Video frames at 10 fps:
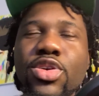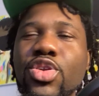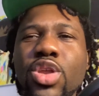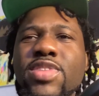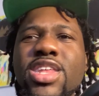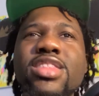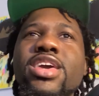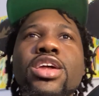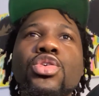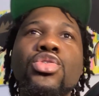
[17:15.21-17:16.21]
You don't even need the
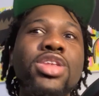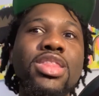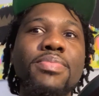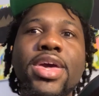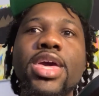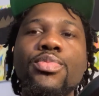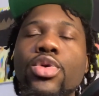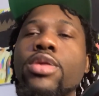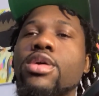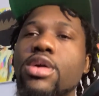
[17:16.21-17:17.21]
Kindle, you need the Payip
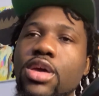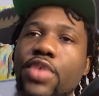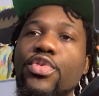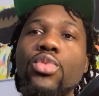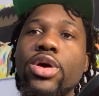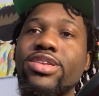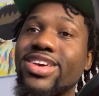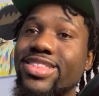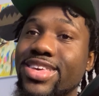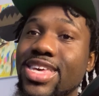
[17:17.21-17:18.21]
one if you want to
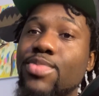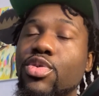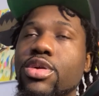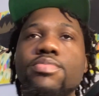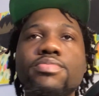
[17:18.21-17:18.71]
get the ebook.